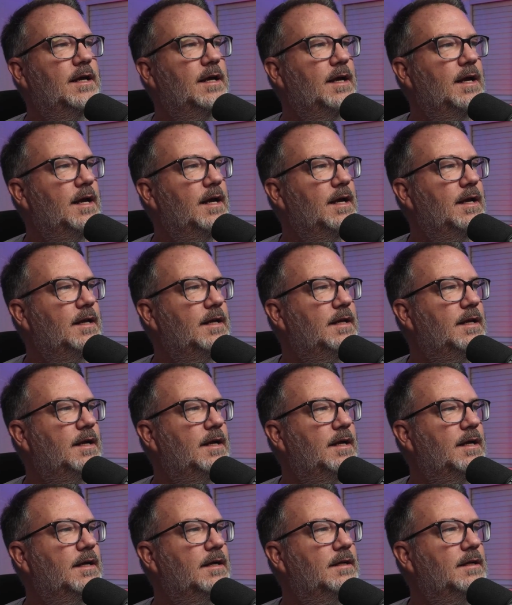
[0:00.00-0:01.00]
And,
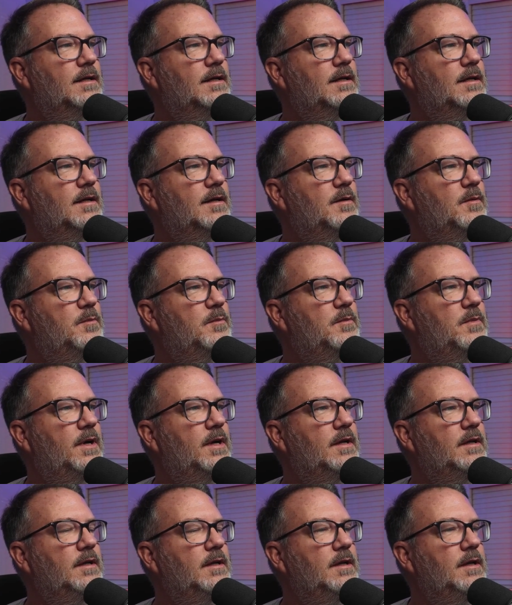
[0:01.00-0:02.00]
uh,
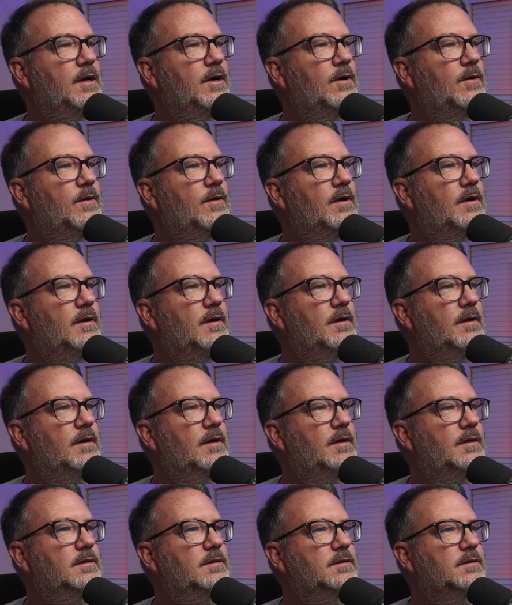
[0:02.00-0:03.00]
but you know,
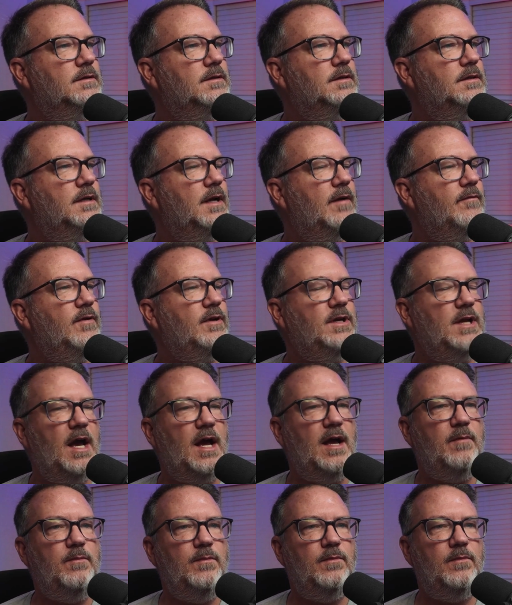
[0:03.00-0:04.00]
every
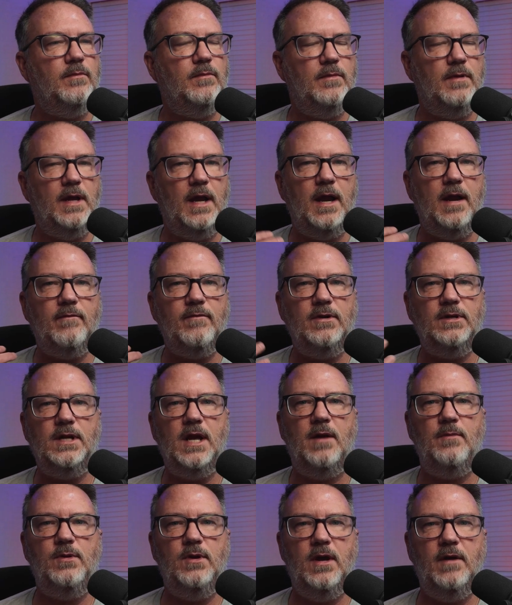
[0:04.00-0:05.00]
time, every
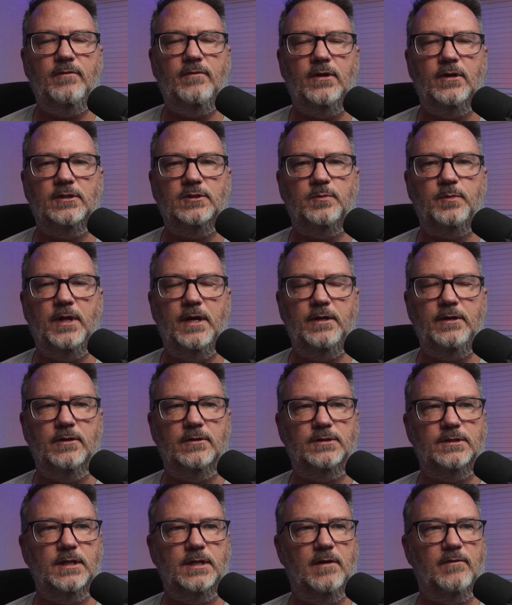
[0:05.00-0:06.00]
time you have to explain
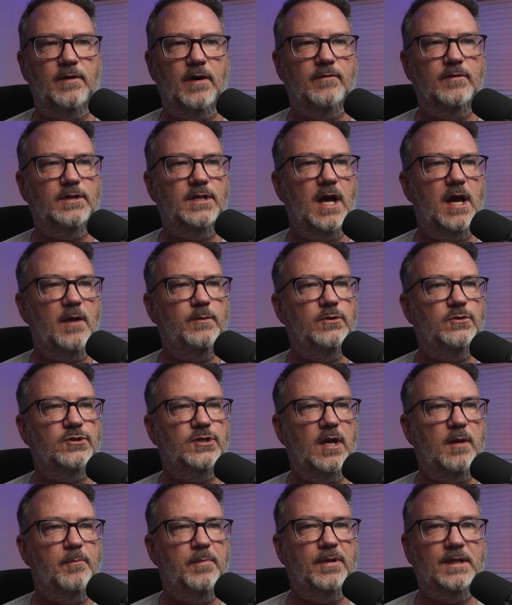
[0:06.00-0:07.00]
yourself, every time you
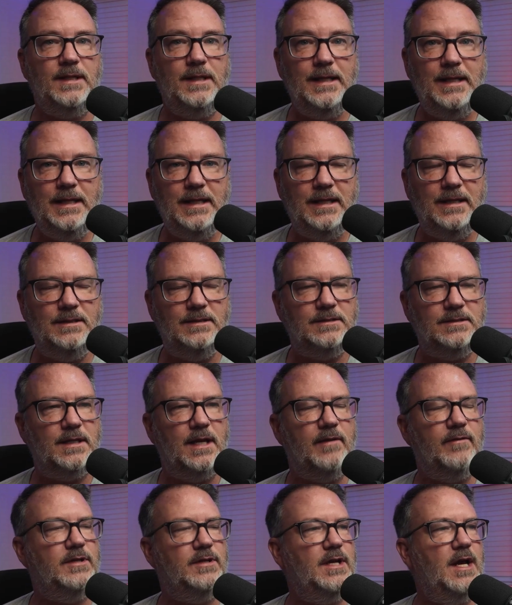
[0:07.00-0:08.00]
say, please,
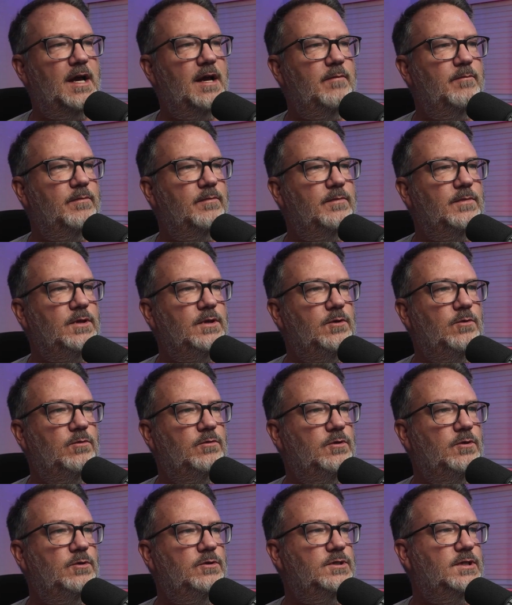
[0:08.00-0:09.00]
every time you,
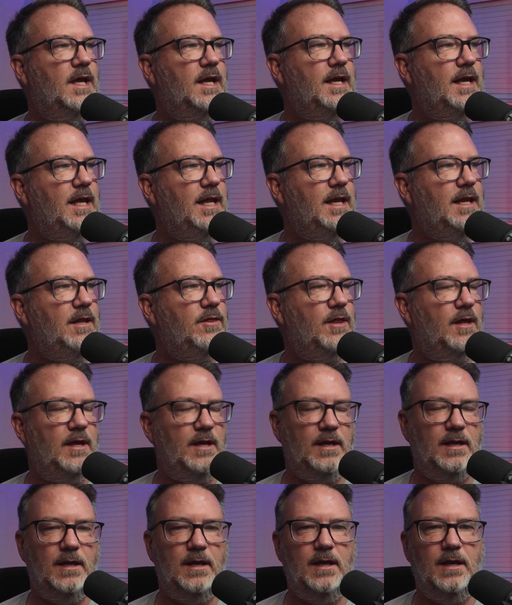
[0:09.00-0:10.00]
you say
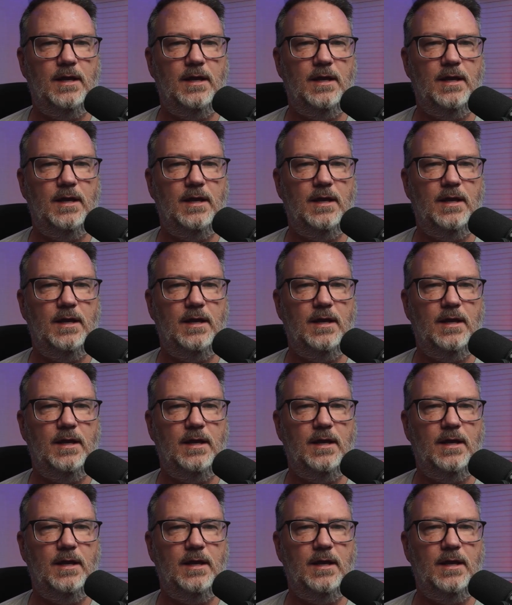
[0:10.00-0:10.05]
anything,